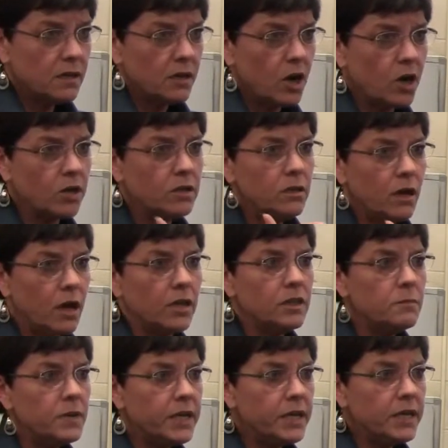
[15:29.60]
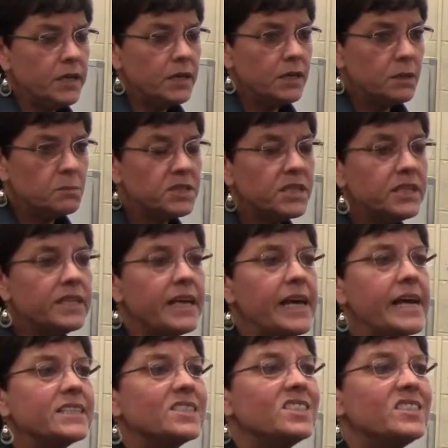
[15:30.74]
on the money, but then they
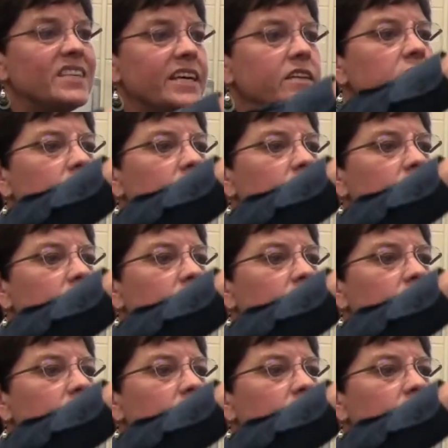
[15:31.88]
extend